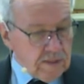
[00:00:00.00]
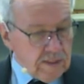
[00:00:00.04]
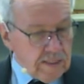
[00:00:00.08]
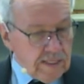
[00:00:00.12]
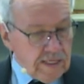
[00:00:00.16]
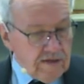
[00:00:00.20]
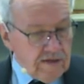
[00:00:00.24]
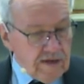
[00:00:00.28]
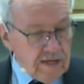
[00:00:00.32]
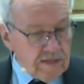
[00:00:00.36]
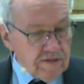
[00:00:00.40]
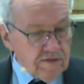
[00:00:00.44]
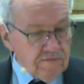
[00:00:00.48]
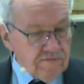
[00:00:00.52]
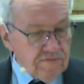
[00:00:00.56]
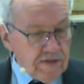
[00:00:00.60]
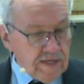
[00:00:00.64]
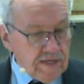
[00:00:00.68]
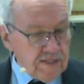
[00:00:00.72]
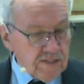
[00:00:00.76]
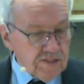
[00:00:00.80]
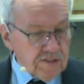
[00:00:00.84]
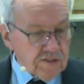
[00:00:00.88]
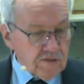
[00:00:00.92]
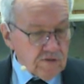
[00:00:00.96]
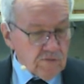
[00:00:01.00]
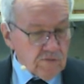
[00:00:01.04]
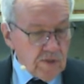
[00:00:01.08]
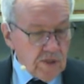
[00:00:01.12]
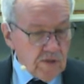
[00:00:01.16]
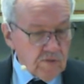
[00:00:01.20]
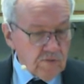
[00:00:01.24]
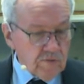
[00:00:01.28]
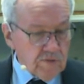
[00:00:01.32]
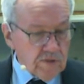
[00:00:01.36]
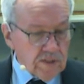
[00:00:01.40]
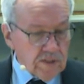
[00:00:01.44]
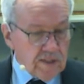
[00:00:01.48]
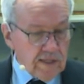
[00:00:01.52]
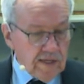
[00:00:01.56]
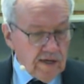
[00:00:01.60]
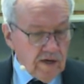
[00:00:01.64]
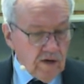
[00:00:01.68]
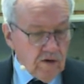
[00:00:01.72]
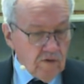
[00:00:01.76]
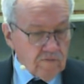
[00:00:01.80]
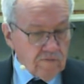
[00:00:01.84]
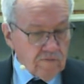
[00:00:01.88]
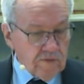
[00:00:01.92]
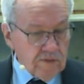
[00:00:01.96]
He had to face the road to
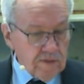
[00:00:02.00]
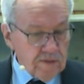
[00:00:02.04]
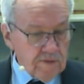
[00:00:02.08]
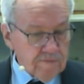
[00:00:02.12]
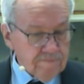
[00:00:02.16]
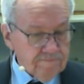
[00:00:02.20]
Calvary,